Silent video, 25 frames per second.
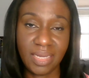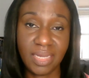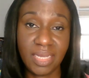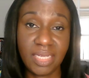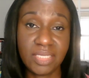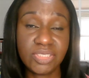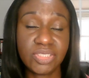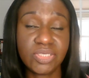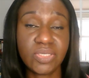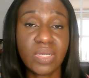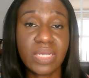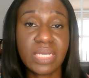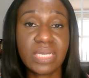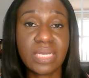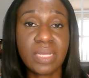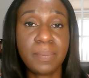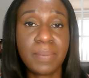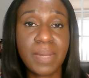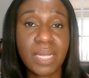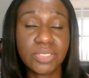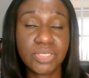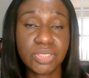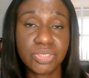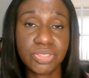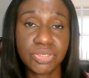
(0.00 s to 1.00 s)
In talking
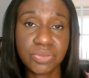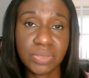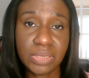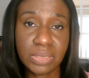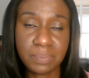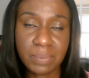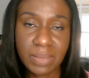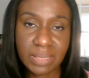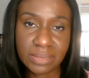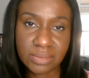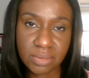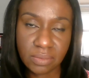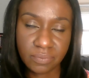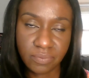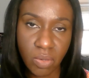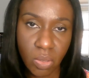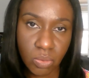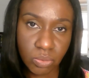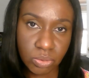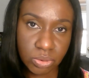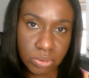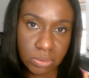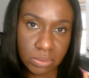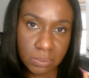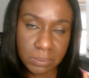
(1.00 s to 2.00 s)
about the treatment of
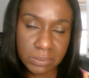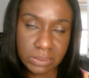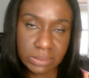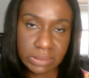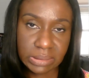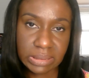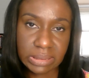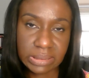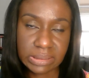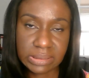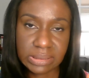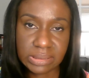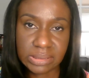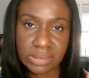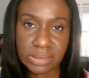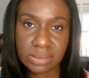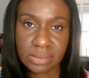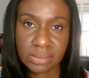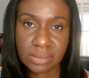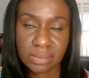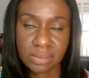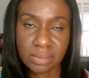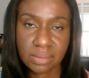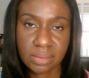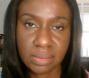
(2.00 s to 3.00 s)
autoimmune
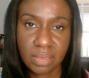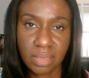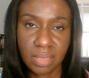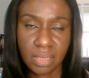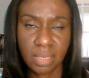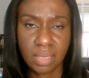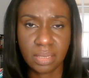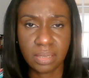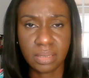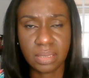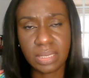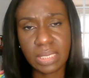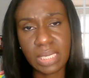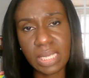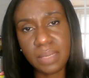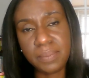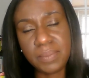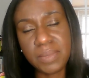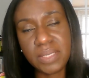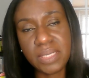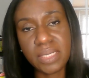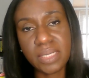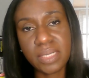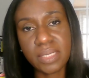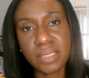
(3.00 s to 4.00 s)
conditions, the aim
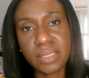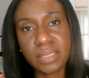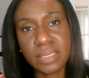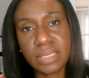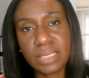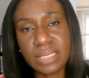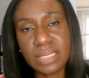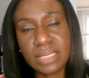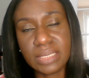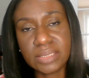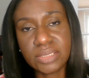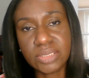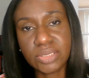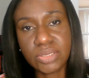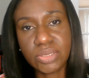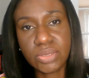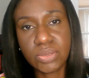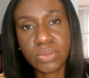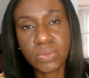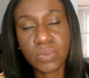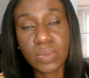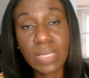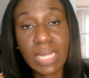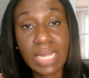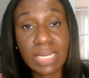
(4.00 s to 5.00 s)
here is
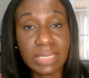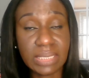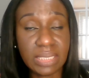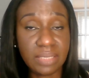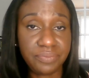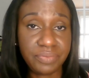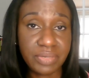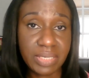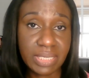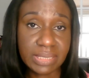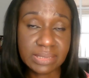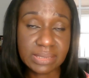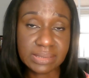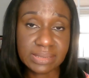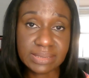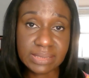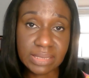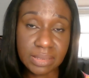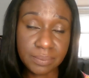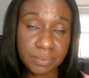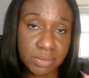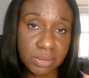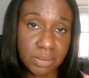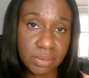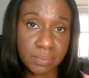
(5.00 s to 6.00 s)
to alleviate the
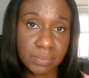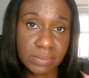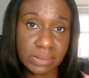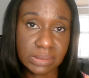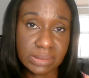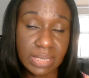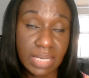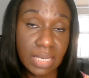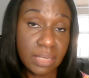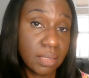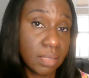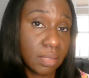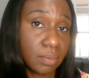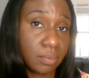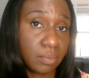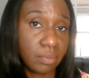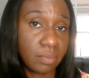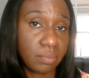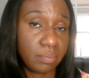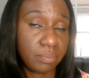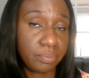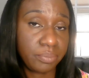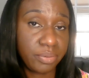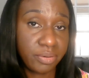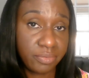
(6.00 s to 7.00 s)
symptoms and the
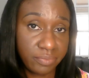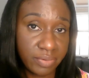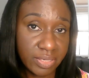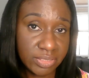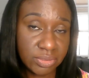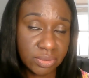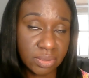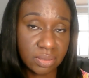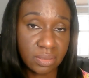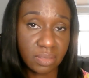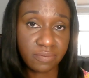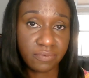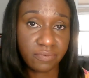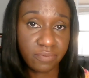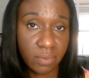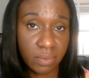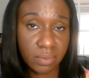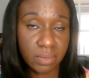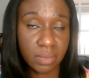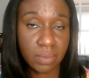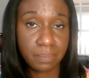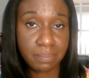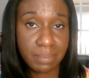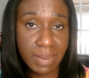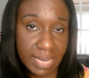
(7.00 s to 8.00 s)
prevention of
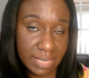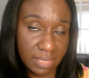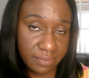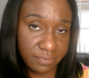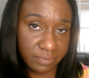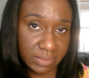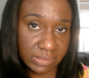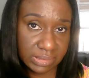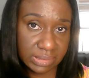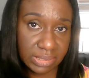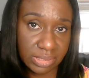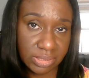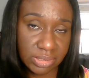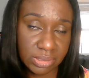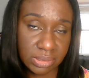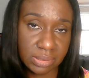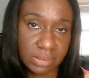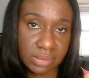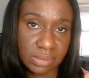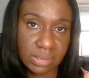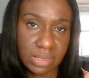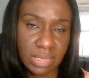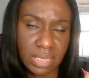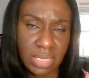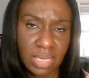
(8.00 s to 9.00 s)
further
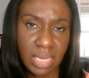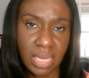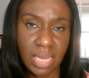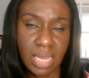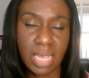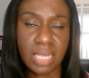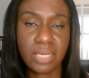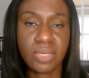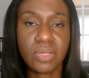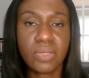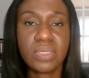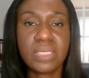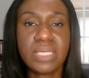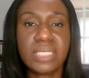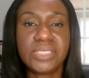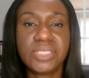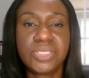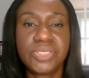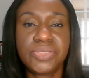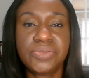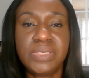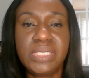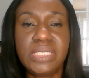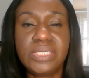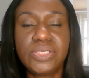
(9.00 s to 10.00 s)
manifestations, and not
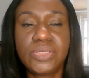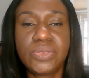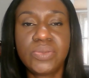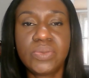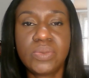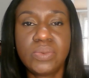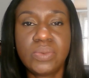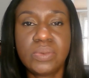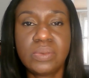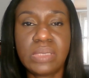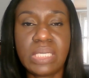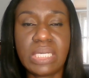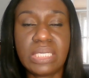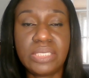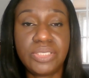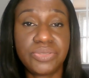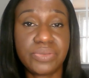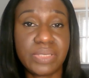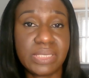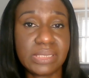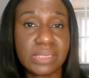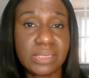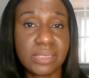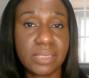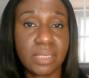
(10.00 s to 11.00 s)
necessarily to
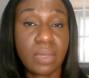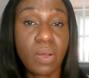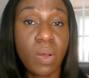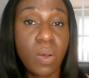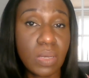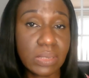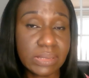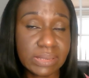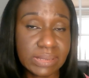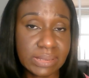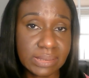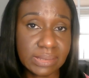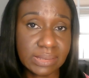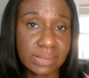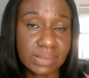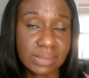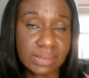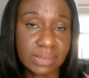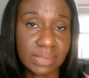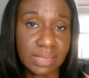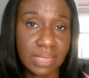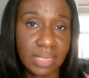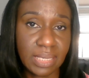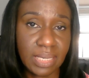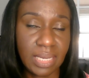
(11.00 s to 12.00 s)
address the causes.